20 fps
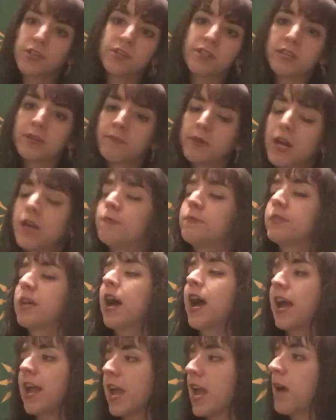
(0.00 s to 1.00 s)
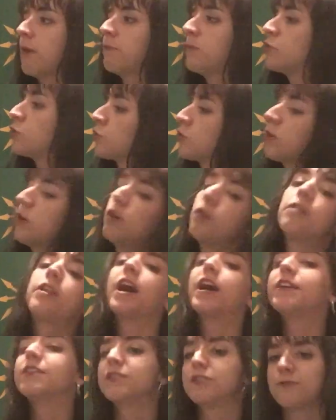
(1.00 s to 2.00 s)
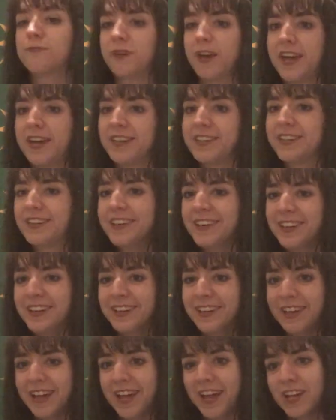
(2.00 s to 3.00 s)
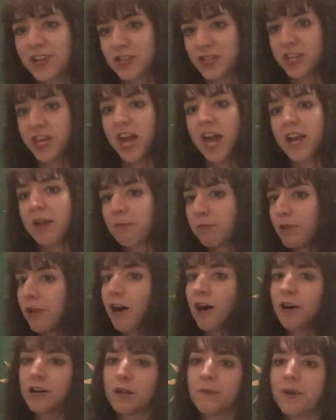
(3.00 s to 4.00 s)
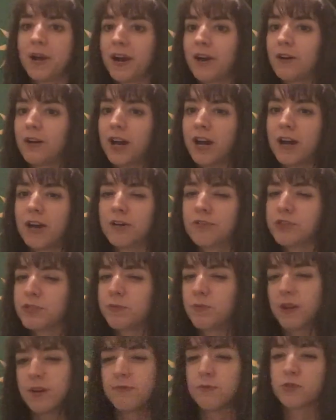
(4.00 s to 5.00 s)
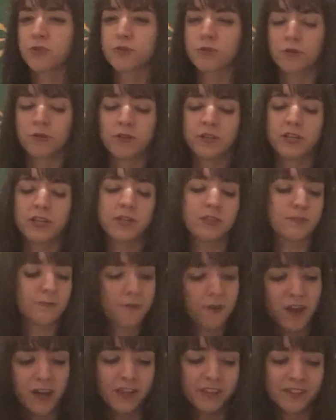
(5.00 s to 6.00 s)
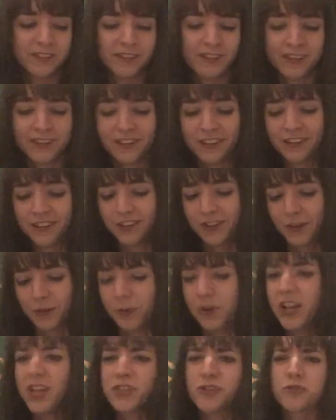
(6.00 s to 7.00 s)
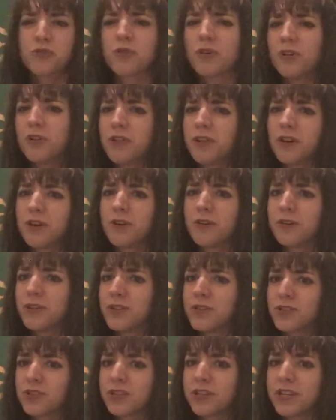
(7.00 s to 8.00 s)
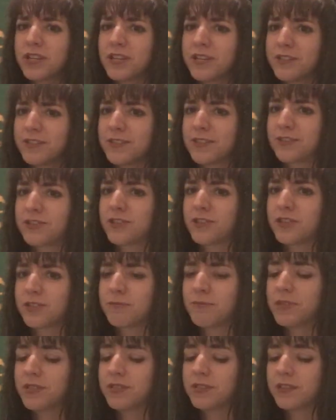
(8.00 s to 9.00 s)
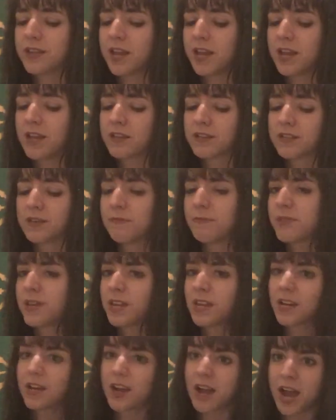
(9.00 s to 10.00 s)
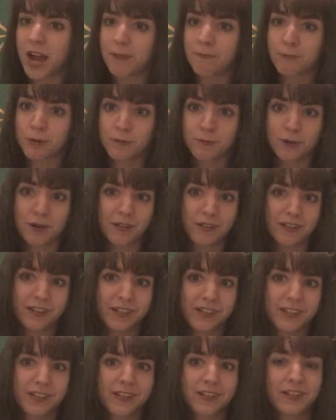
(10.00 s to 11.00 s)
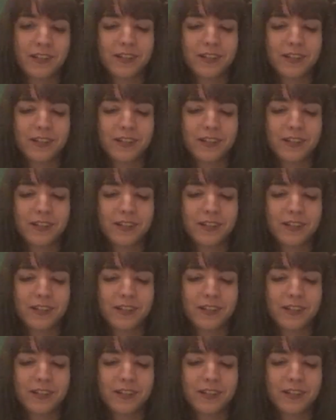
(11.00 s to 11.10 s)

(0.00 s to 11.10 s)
and sometimes I am the troll that is fed. I actually had a blog about how sometimes trolling is fun. When I troll, though, usually it's just me saying something hyperbolic